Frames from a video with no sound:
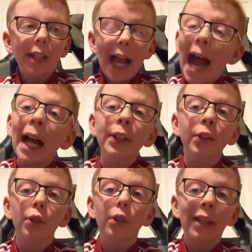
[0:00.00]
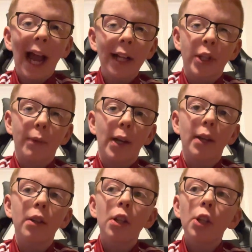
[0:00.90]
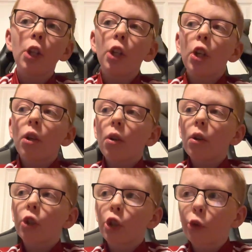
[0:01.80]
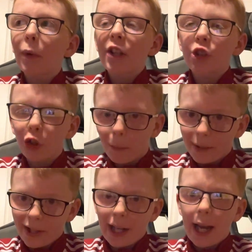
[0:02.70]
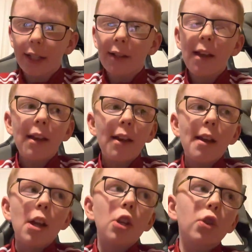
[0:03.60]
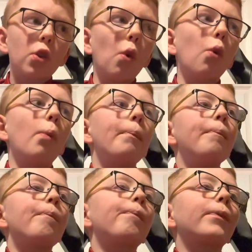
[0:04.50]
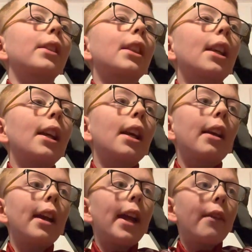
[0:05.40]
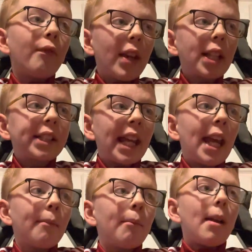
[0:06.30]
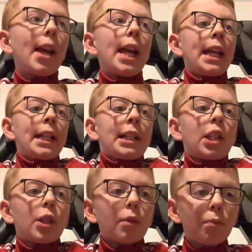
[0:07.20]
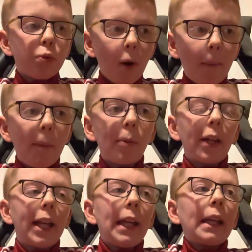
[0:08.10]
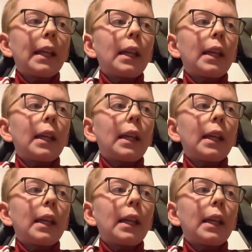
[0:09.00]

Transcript: and to add to it, Goodwin's not been sacked. So, this game is probably